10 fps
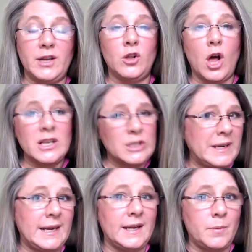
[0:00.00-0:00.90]
You'll also be
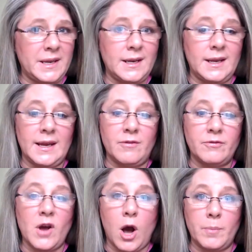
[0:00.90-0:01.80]
getting a
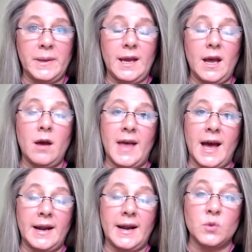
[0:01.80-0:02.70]
PDF copy of
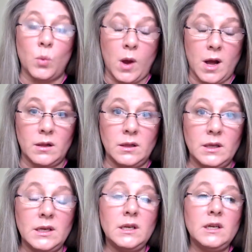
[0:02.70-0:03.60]
that as well.
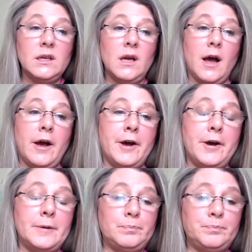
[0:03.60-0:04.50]

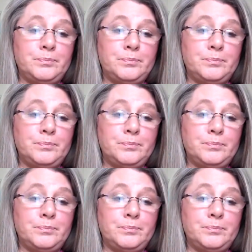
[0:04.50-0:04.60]
Um,